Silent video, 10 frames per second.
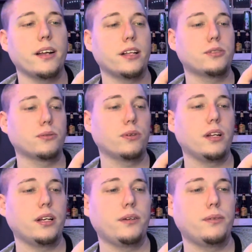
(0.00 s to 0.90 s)
That's
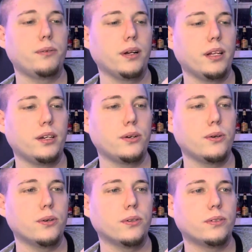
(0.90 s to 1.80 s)
really, really
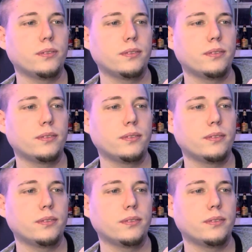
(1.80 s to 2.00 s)
cool.